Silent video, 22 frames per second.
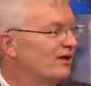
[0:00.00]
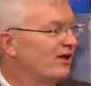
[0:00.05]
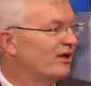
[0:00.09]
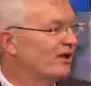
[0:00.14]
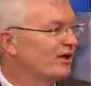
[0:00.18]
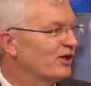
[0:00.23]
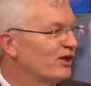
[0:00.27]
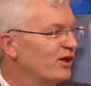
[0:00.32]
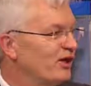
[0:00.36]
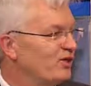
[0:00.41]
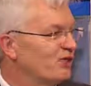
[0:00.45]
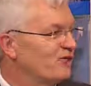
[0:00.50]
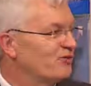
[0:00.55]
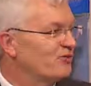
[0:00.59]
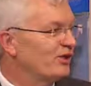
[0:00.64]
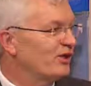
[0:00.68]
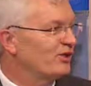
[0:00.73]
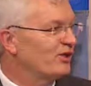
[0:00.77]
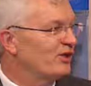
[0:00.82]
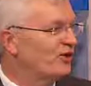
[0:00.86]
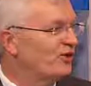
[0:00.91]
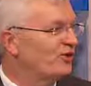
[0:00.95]
I close
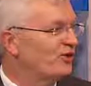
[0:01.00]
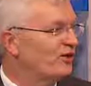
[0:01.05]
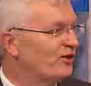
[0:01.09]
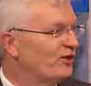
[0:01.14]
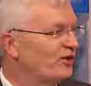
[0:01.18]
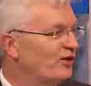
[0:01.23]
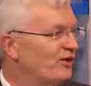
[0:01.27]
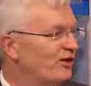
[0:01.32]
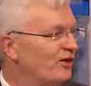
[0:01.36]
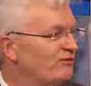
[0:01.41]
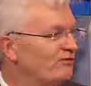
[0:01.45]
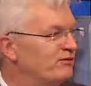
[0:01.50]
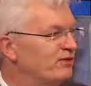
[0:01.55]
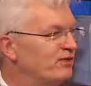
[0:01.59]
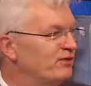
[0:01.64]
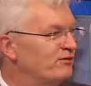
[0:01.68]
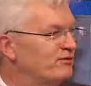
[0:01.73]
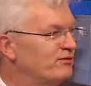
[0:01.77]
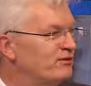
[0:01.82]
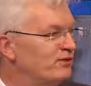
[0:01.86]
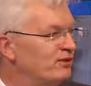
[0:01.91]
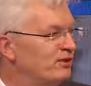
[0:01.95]
by noting that I've
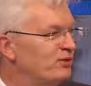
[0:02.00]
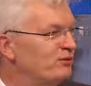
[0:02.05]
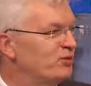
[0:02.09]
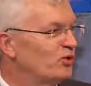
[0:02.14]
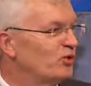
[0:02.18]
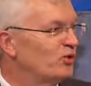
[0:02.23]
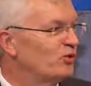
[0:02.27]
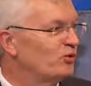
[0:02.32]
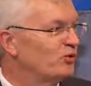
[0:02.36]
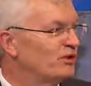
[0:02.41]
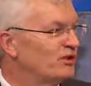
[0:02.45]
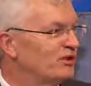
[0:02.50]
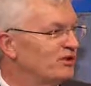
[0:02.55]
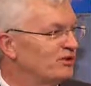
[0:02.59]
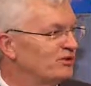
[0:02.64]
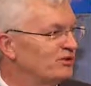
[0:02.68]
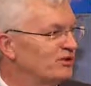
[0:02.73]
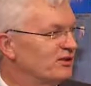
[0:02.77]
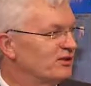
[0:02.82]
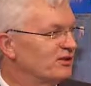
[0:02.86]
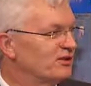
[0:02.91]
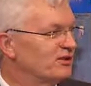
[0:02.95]
never seen Paul
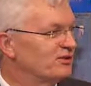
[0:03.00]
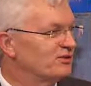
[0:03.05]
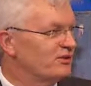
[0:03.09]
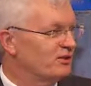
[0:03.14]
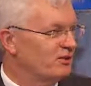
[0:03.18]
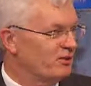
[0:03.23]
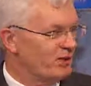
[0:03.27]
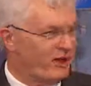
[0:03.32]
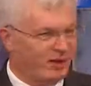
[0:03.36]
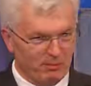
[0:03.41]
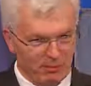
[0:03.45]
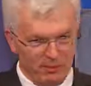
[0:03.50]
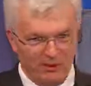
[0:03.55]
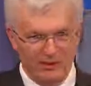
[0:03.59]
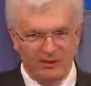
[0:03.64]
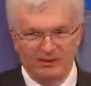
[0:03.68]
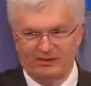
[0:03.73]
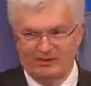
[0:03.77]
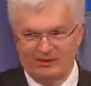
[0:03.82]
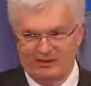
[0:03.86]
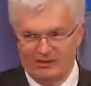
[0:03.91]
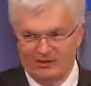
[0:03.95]
Briggs so
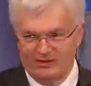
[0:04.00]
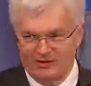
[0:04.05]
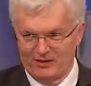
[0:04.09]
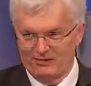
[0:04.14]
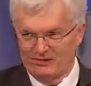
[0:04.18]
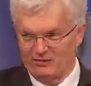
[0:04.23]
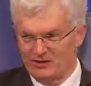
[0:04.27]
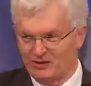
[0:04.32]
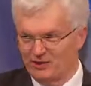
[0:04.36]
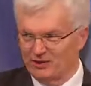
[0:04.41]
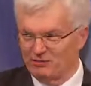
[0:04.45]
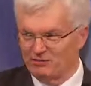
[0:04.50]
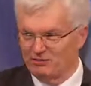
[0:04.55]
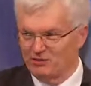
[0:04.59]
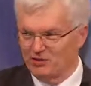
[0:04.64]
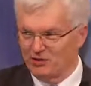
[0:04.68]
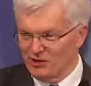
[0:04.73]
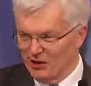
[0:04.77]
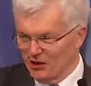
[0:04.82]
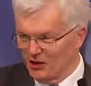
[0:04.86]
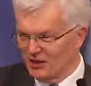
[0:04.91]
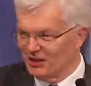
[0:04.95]
happy as I've seen him
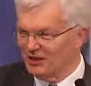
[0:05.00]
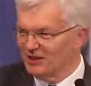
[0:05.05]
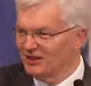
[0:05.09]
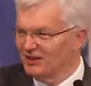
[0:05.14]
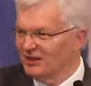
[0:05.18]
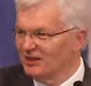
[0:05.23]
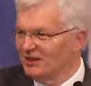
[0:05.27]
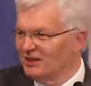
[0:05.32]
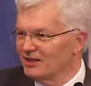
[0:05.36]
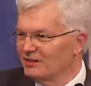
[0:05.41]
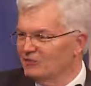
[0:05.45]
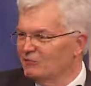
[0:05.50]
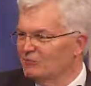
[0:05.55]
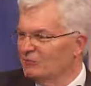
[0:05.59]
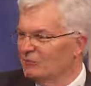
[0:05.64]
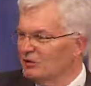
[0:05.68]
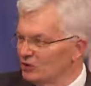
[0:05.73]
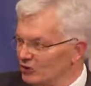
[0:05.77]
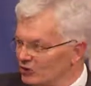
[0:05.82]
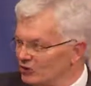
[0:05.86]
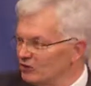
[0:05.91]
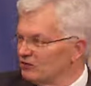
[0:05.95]
tonight,
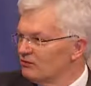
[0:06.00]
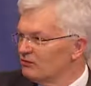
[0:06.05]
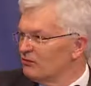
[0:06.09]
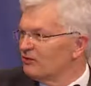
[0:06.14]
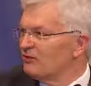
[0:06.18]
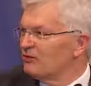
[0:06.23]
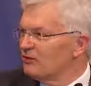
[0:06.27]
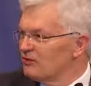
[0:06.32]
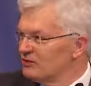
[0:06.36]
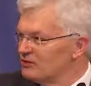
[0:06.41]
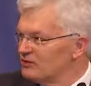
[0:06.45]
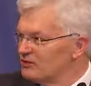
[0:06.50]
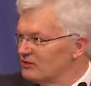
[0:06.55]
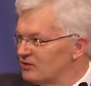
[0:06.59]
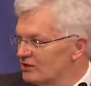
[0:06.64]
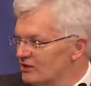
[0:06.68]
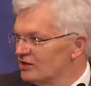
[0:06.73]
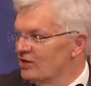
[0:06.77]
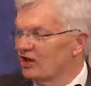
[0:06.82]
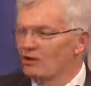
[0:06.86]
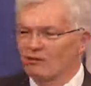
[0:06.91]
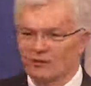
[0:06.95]
because of the things
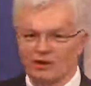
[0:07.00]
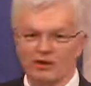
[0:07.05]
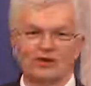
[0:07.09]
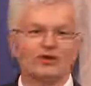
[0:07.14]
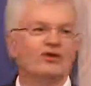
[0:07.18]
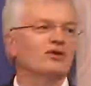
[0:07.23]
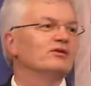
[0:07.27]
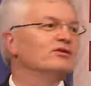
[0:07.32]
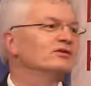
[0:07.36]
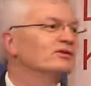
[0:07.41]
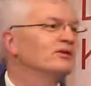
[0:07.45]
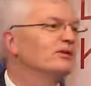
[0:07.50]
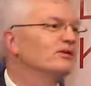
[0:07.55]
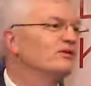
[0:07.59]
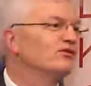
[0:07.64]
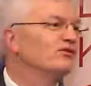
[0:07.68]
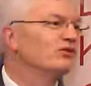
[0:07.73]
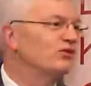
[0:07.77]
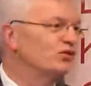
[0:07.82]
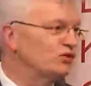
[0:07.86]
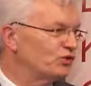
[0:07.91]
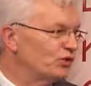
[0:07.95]
that are going on,
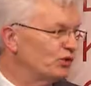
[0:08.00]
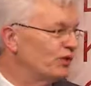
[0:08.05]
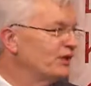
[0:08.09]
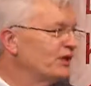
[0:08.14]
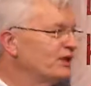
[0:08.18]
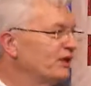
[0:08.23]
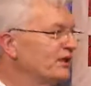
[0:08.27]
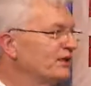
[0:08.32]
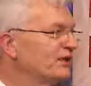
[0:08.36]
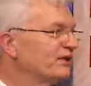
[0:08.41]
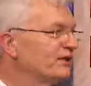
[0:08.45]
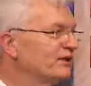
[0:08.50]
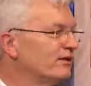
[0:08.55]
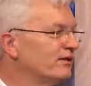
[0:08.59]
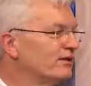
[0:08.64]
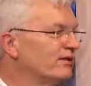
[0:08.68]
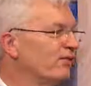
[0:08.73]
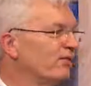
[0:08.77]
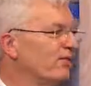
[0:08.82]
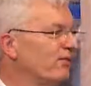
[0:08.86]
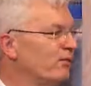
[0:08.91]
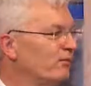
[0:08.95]
the treaty,
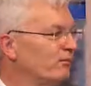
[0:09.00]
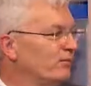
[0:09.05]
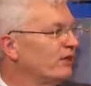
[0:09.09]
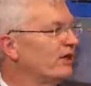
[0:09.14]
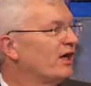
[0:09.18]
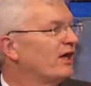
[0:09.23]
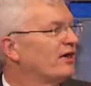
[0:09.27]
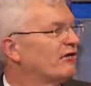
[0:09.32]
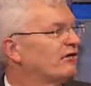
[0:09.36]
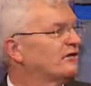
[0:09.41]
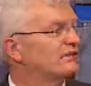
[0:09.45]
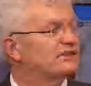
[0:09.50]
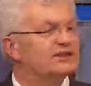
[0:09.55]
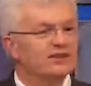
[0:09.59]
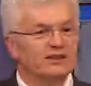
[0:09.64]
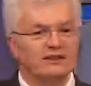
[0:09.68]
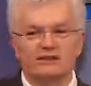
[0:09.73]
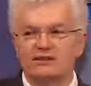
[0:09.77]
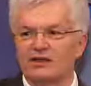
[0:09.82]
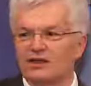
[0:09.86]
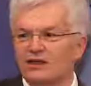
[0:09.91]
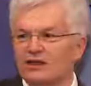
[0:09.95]
the Manara
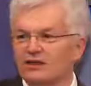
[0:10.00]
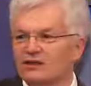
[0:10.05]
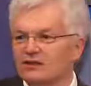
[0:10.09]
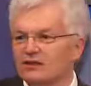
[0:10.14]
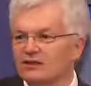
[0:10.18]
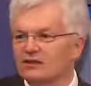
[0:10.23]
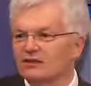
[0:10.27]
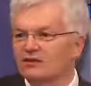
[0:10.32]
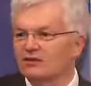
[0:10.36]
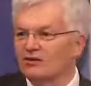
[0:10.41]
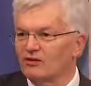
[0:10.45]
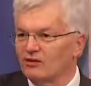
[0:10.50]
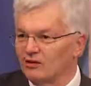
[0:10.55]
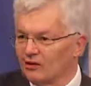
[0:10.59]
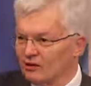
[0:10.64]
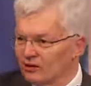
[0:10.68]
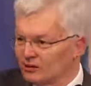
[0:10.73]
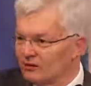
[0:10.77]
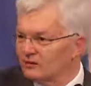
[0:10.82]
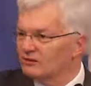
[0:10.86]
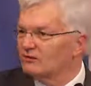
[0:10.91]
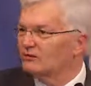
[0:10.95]
Centre,
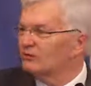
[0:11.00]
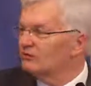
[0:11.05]
the